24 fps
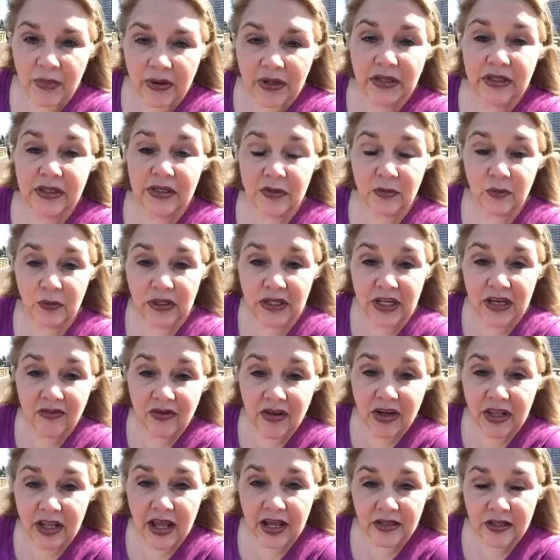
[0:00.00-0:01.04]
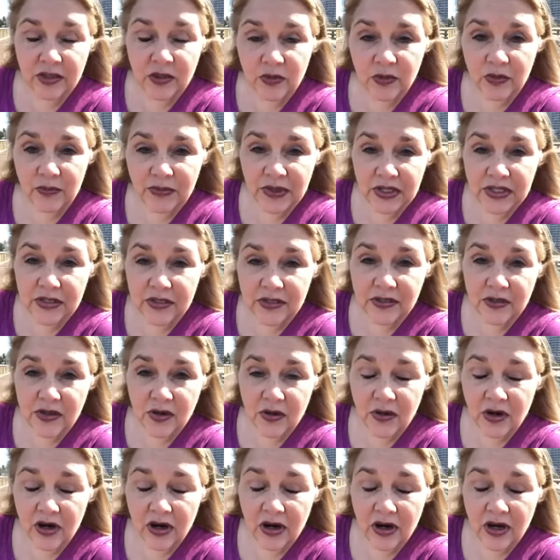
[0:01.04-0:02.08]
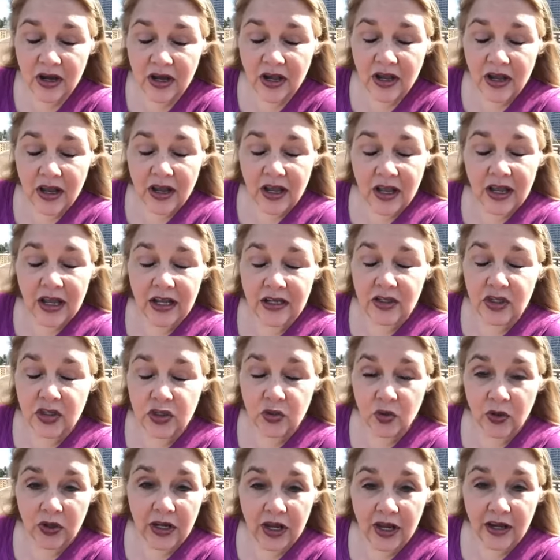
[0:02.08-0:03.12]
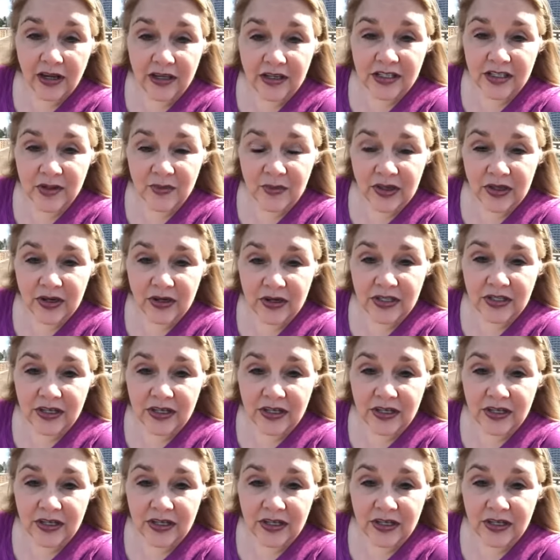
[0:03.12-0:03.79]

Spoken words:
But giving that to a business owner and shortcutting some of their